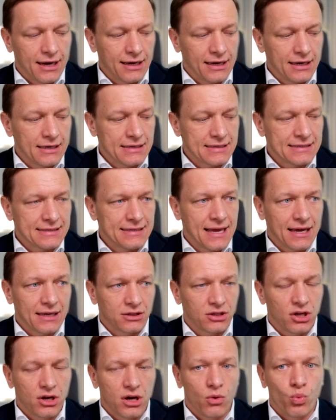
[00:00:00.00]
is
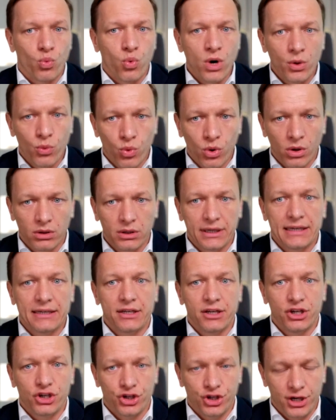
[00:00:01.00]
that we will
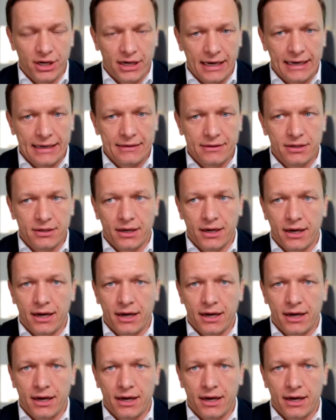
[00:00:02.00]
initiate